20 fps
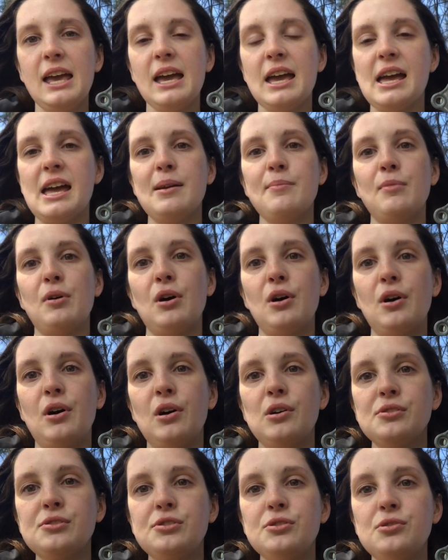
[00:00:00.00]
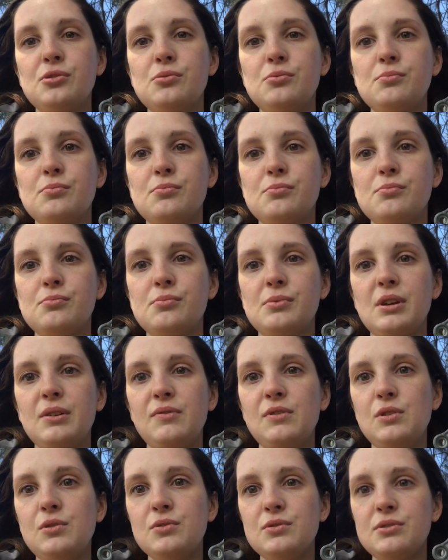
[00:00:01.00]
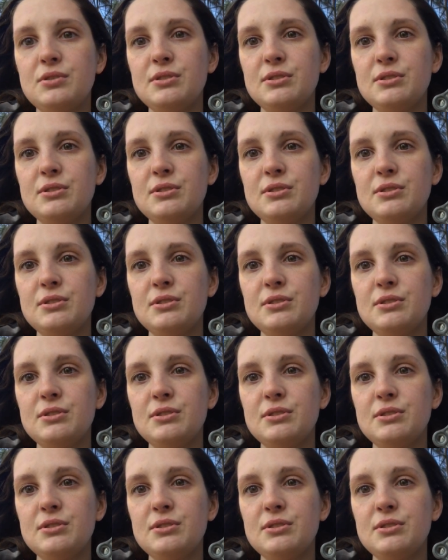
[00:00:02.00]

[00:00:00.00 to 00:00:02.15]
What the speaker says: I'm also, if you